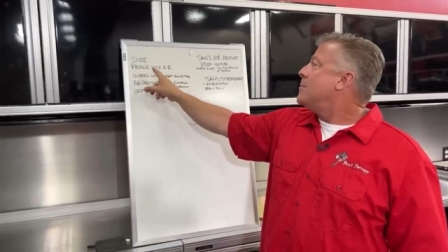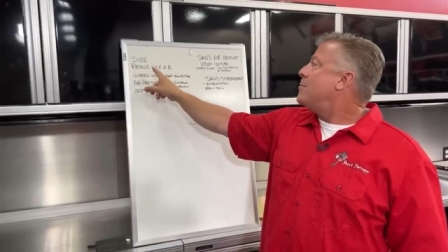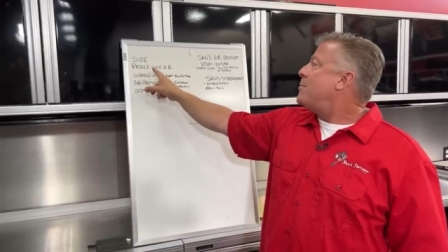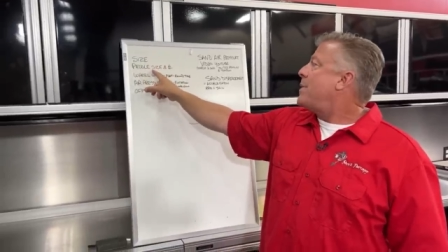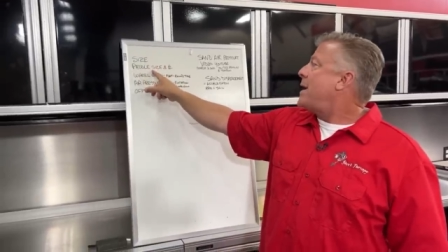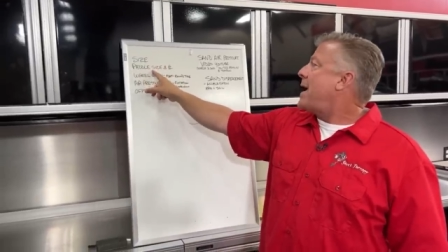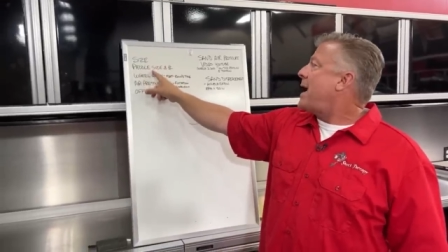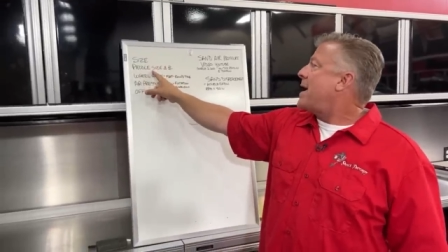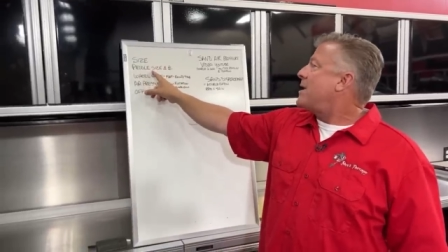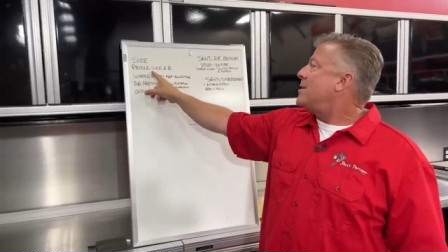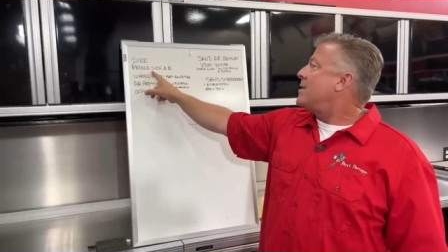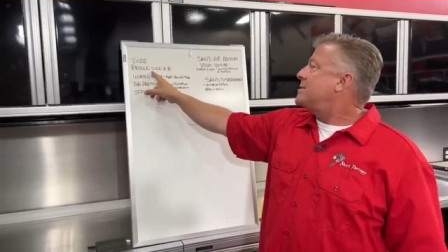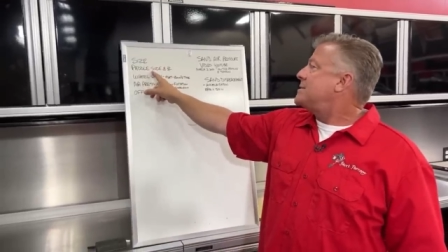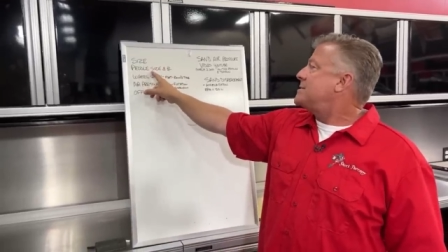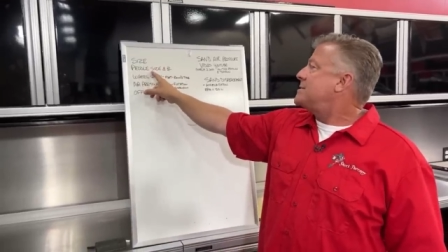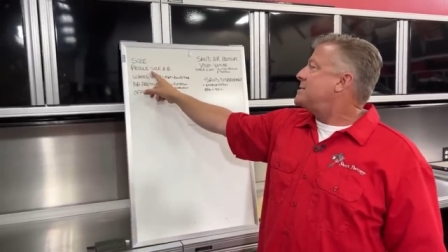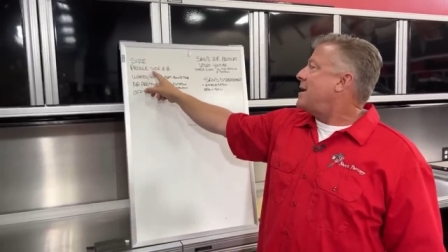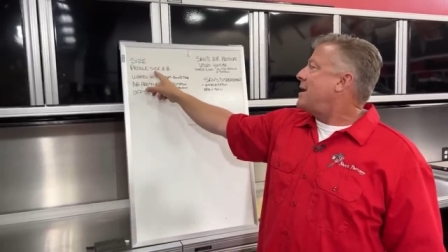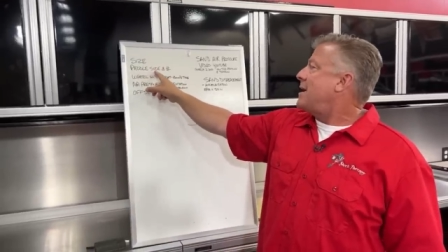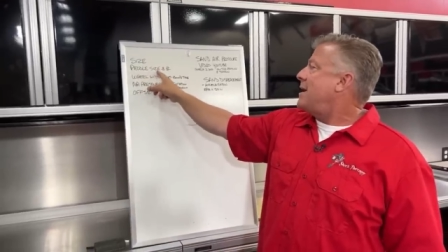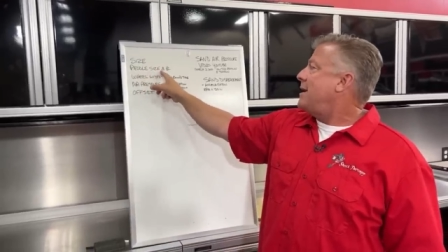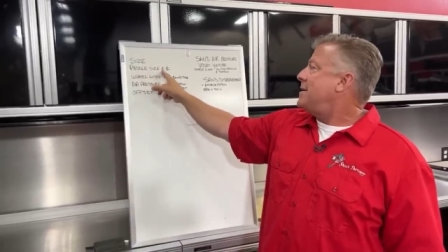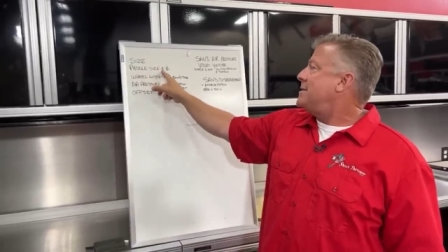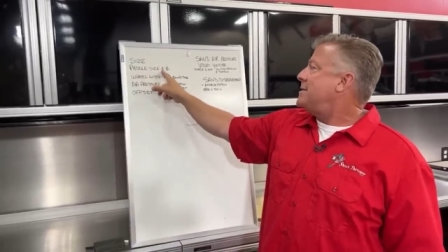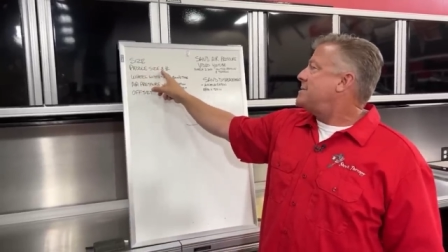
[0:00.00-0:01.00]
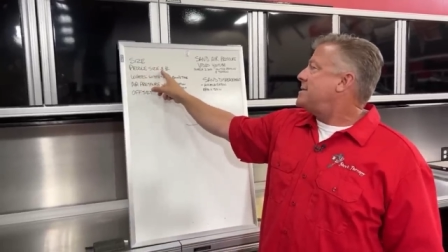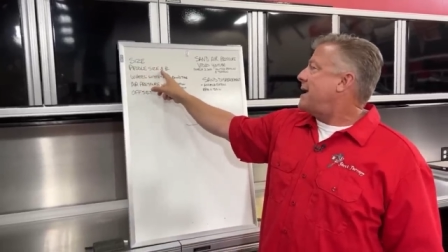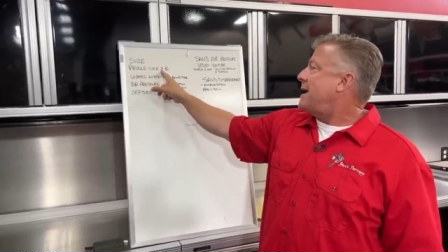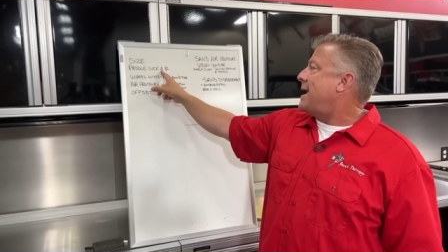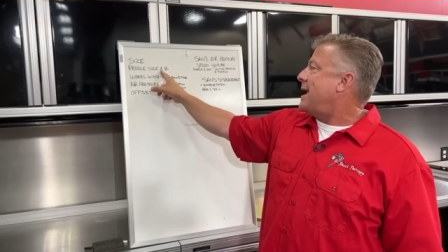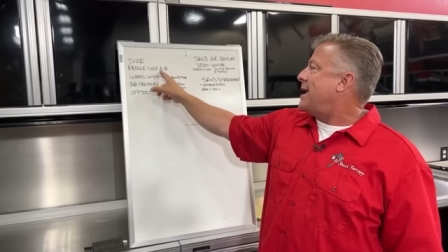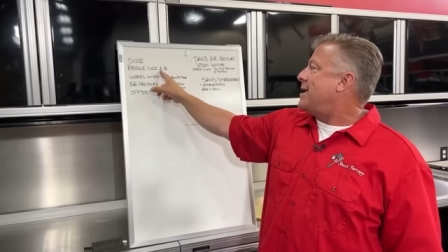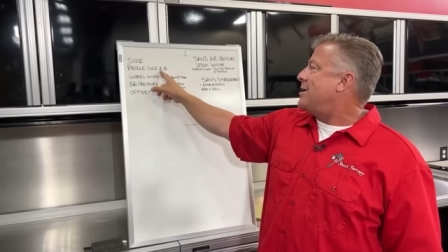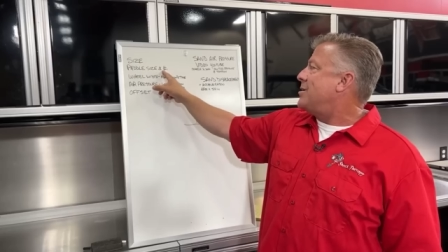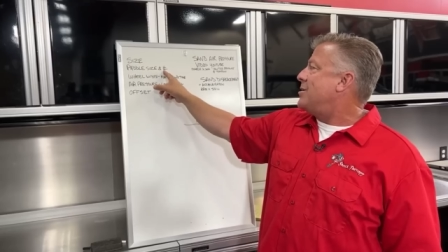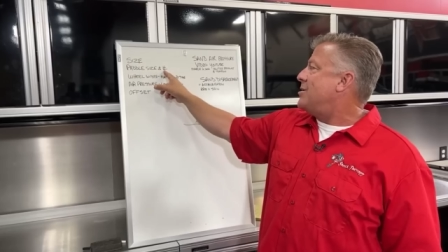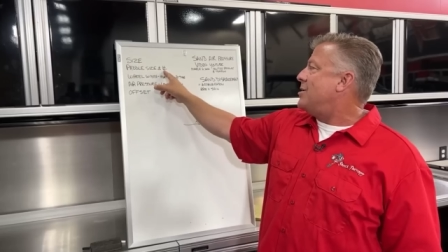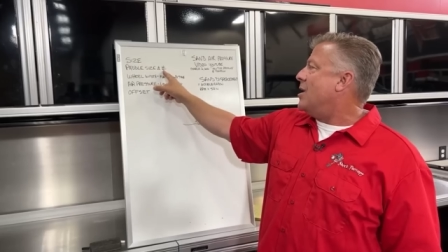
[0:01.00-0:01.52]
Paddle size
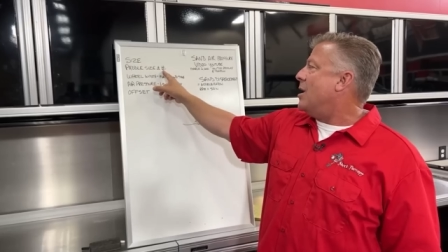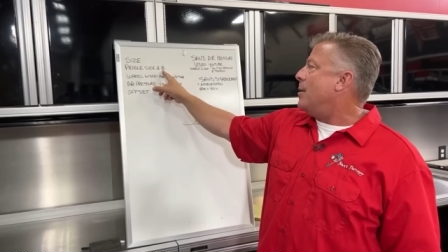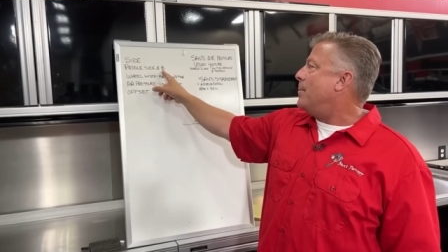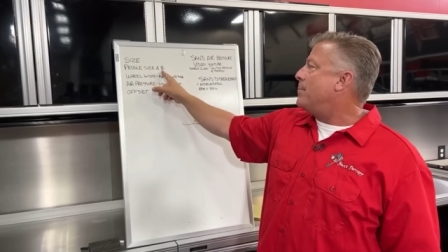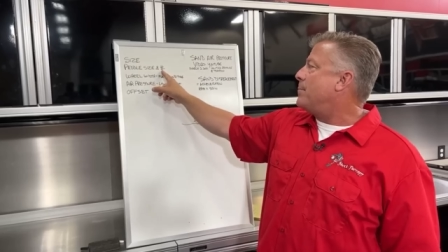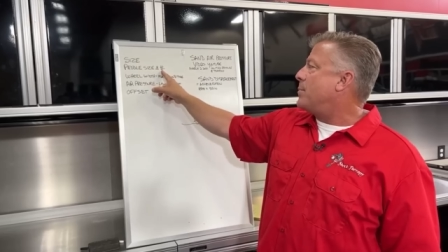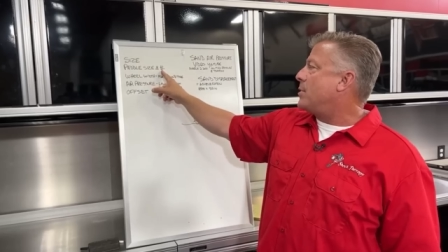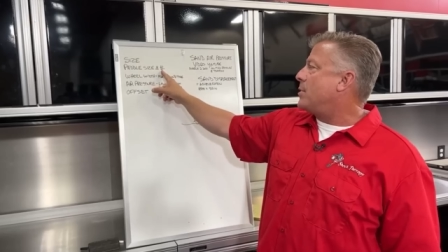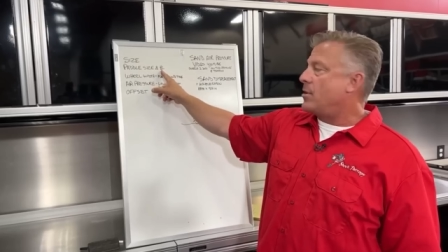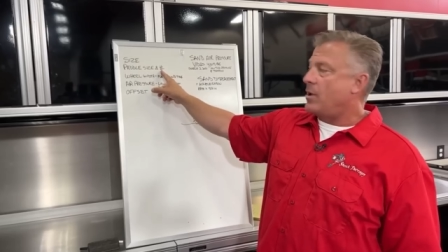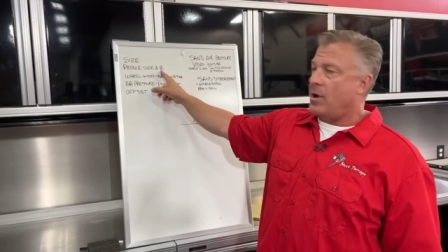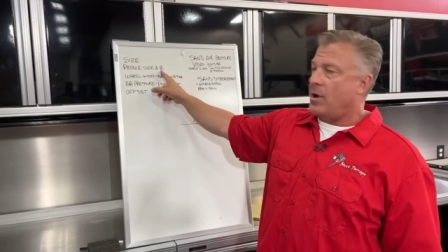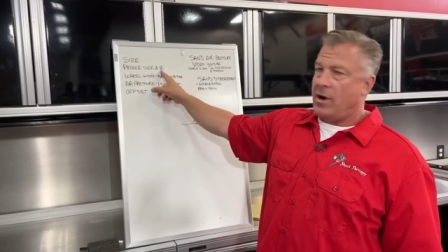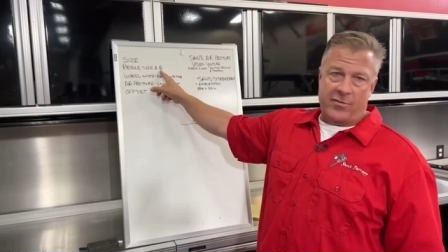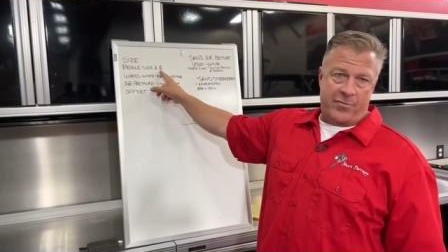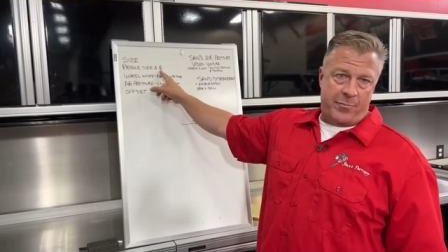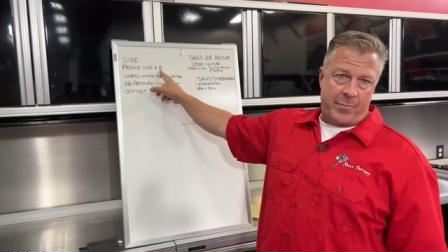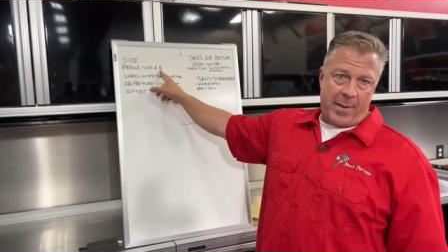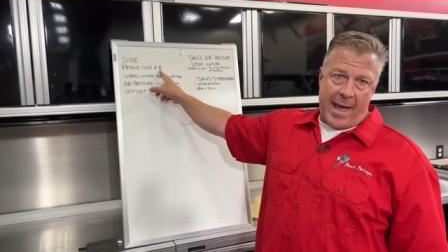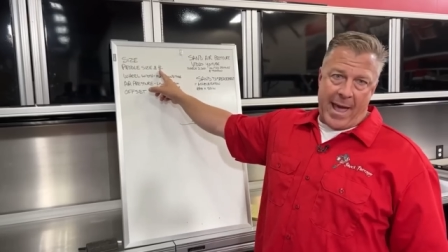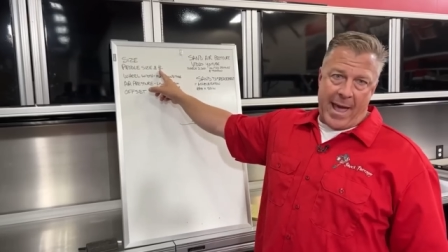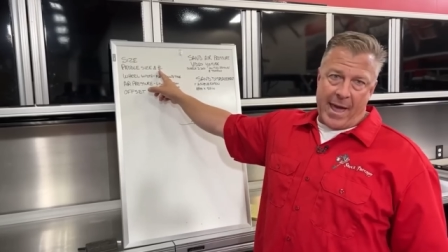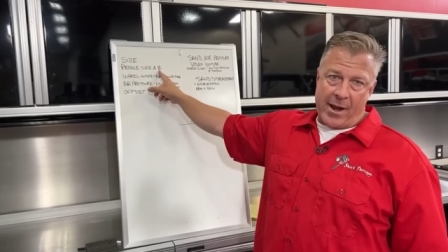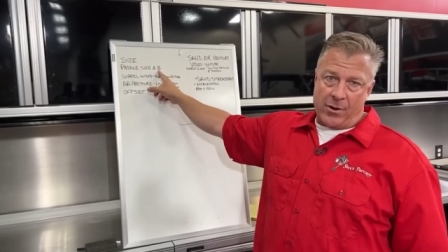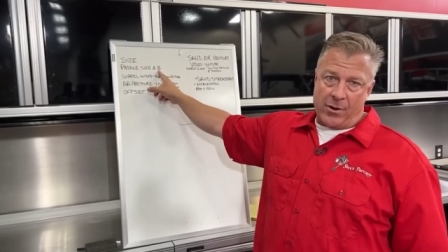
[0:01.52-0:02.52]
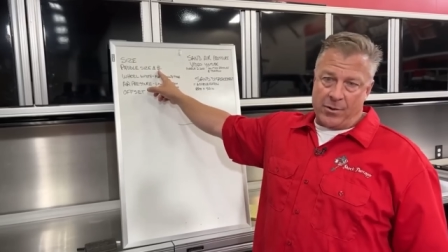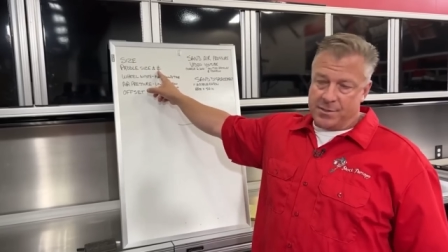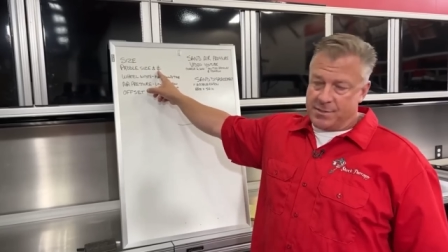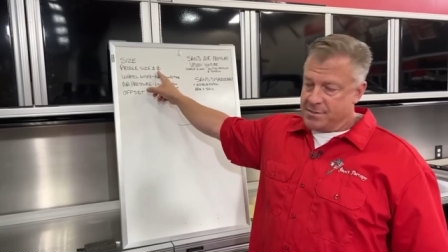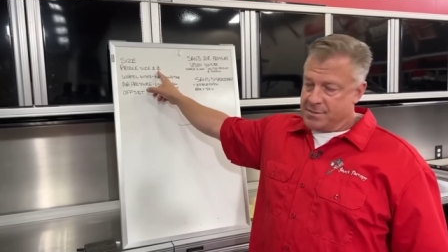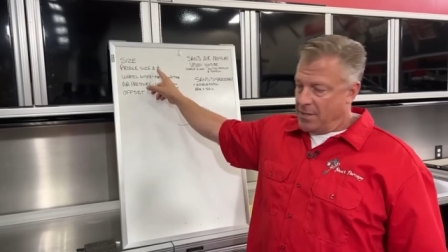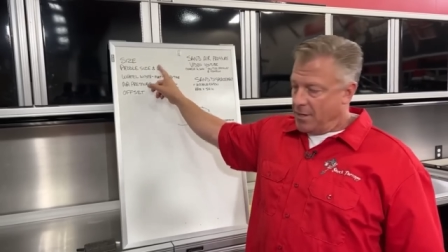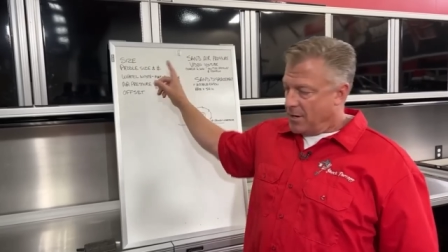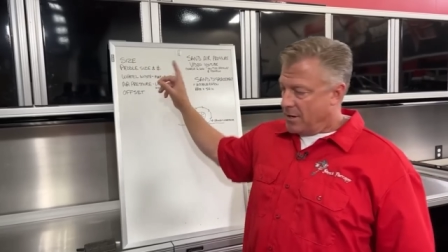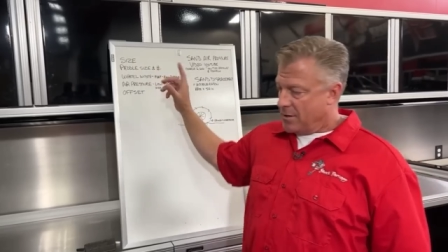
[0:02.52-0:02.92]
and number of paddles.